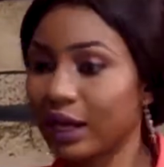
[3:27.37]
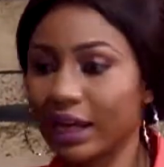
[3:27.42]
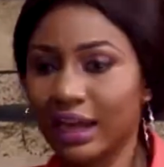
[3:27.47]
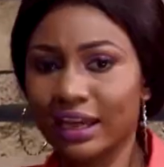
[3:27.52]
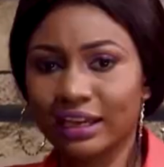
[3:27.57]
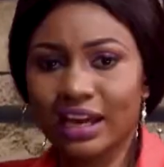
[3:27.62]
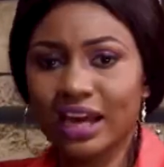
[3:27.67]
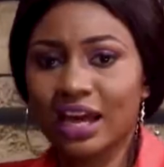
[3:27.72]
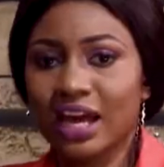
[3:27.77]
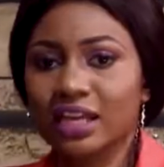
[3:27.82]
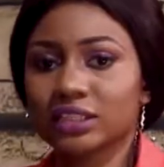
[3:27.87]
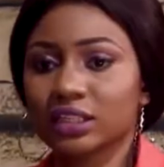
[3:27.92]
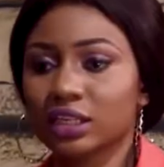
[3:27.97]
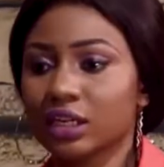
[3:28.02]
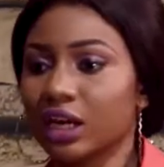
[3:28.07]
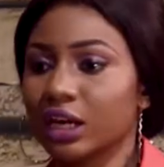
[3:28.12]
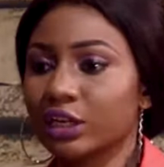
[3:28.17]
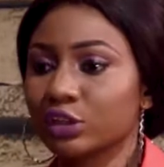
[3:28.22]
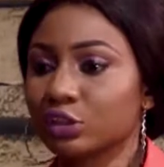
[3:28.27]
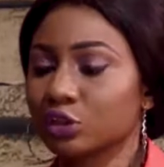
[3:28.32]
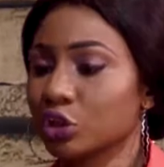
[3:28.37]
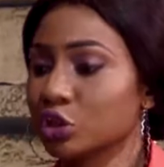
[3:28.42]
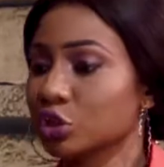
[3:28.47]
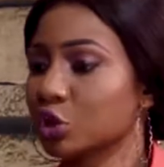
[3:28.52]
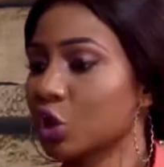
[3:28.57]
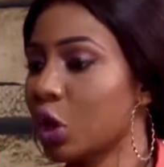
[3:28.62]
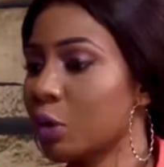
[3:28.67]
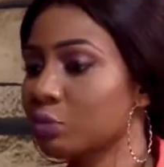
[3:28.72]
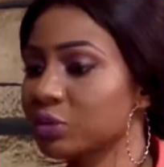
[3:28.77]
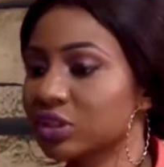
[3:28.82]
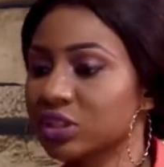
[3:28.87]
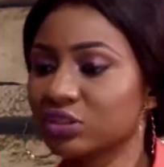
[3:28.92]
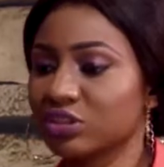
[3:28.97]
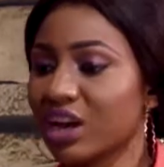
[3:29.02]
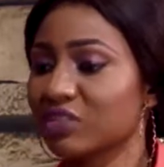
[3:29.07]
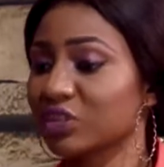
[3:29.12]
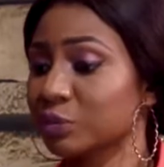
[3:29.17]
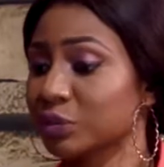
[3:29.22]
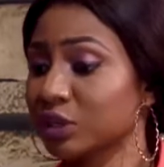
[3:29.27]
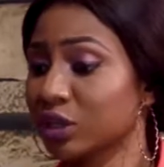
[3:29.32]
A guy has a car, he just comes, he
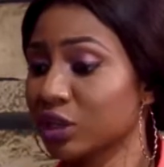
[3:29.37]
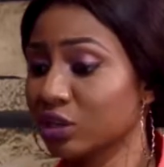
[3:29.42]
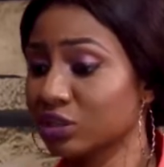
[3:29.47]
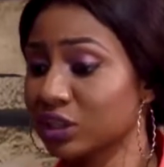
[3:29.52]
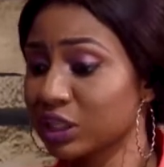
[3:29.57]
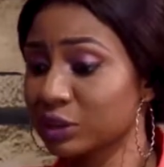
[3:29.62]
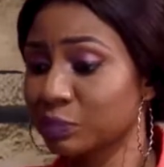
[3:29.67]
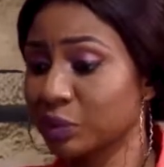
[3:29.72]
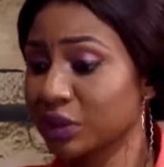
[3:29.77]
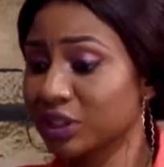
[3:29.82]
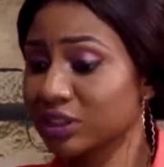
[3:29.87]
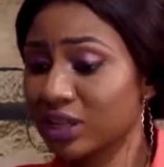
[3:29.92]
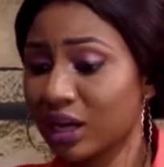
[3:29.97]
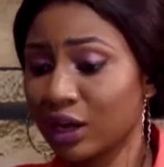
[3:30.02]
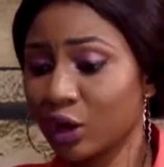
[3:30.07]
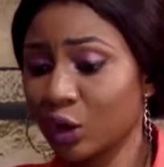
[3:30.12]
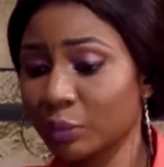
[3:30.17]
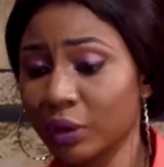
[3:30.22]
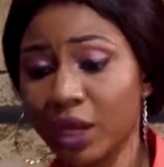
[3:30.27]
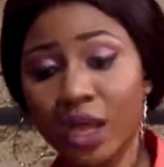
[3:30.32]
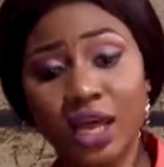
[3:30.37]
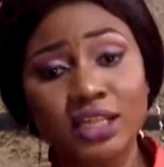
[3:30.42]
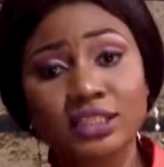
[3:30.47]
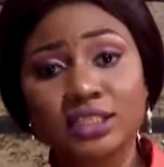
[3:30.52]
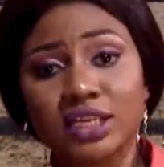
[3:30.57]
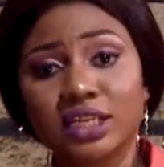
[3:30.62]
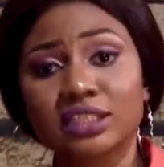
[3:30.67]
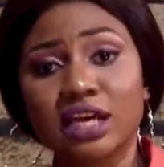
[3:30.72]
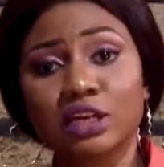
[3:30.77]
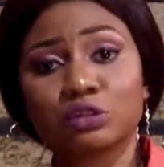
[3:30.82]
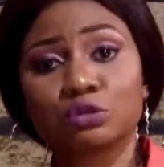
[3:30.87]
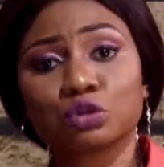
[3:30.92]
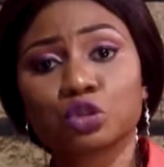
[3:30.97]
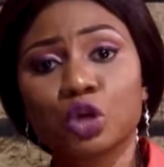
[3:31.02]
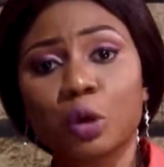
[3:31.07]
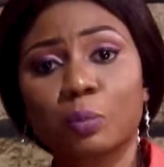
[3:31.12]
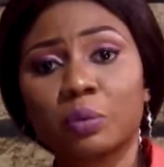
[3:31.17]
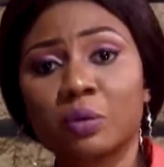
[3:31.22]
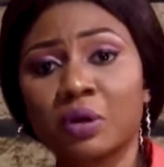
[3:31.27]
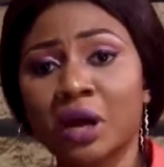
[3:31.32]
drives up to the girl's house, takes her to
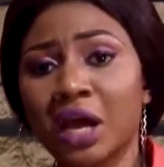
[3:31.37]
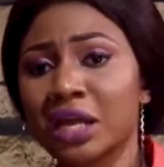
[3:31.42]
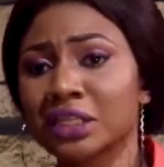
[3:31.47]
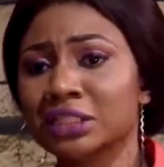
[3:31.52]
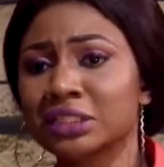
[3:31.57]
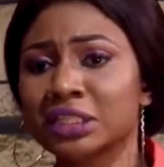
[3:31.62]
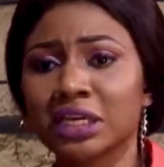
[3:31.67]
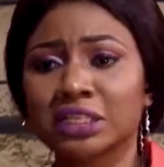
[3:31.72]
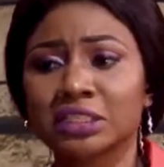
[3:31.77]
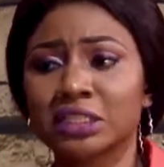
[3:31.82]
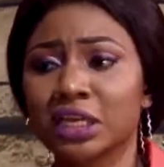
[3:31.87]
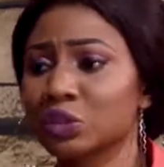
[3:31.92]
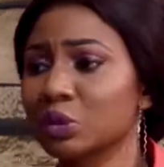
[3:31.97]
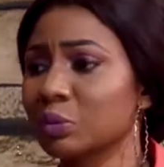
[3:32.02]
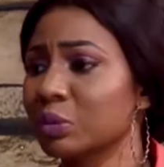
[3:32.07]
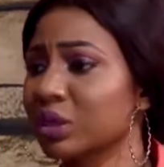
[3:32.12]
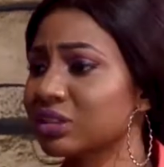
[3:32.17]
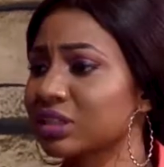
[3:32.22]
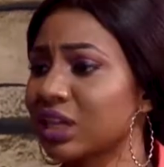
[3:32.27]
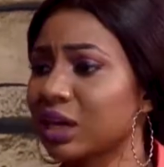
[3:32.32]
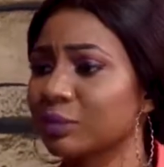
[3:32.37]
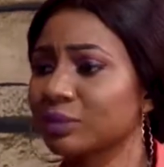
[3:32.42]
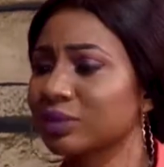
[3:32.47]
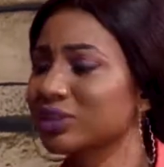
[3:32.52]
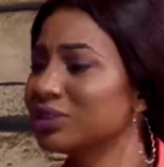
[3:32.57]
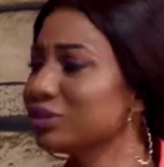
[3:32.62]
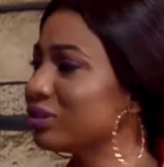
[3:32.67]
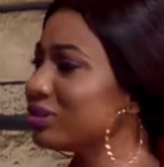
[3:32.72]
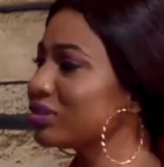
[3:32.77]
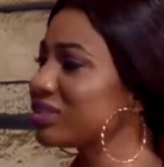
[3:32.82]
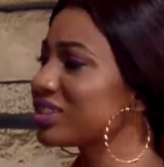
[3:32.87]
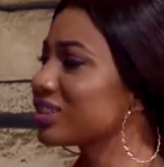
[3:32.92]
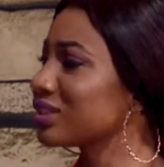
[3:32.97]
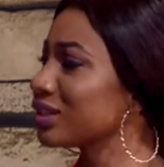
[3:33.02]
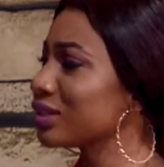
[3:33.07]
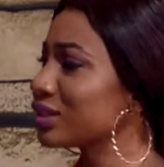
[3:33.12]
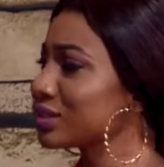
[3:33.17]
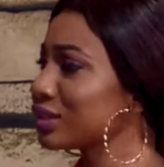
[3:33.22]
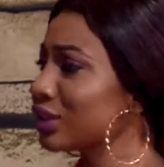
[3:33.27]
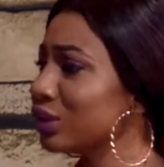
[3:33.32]
ShopRite, takes her to Mr. These
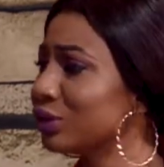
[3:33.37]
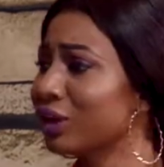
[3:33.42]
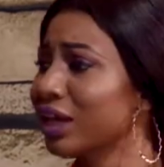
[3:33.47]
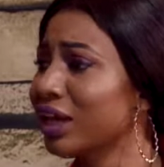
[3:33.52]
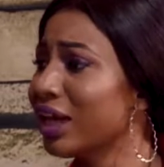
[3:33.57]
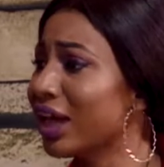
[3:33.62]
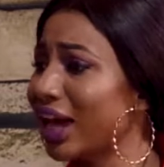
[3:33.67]
things now.